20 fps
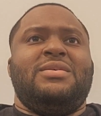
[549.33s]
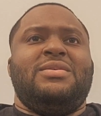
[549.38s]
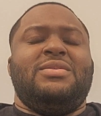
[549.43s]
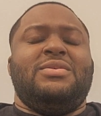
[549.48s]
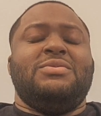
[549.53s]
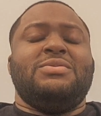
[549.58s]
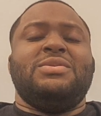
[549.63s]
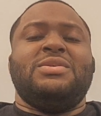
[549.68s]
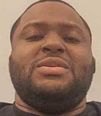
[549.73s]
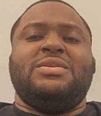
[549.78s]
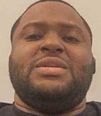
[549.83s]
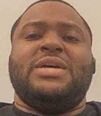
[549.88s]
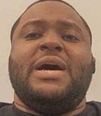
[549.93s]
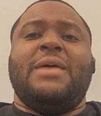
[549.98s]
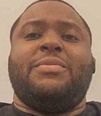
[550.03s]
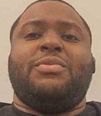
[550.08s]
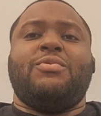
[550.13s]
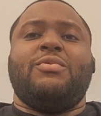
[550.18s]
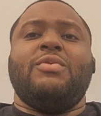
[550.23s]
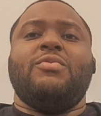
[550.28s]
those are the
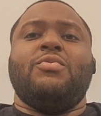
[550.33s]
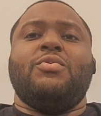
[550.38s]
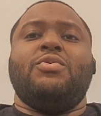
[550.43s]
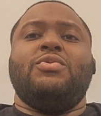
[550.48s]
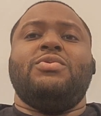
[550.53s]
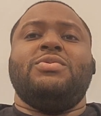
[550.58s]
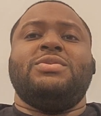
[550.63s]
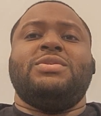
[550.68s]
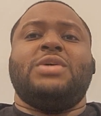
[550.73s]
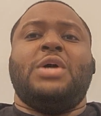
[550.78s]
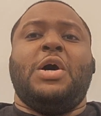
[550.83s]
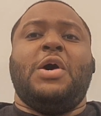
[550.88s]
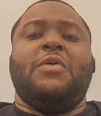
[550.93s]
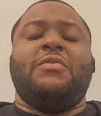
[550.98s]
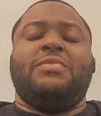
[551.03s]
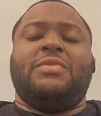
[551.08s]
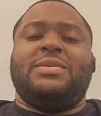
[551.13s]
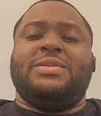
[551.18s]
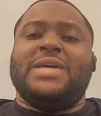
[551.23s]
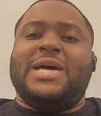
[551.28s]
top 3 rules
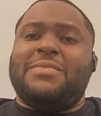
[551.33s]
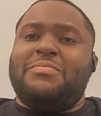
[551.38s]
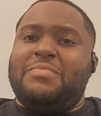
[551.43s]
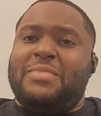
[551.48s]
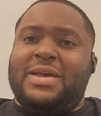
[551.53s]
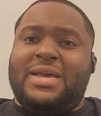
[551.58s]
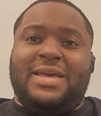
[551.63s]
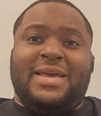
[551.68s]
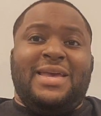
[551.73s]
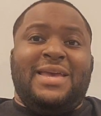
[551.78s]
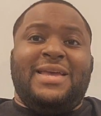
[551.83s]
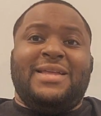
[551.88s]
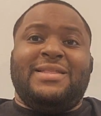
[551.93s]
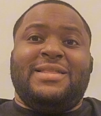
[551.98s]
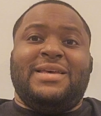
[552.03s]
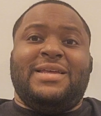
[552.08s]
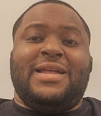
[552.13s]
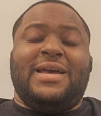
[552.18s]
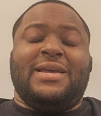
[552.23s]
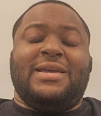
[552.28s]
off the top of my head
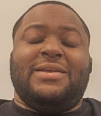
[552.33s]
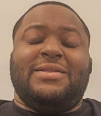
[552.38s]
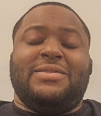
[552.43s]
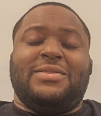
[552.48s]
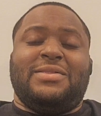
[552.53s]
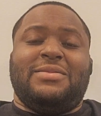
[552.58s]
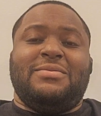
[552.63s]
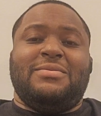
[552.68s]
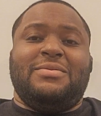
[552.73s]
that I can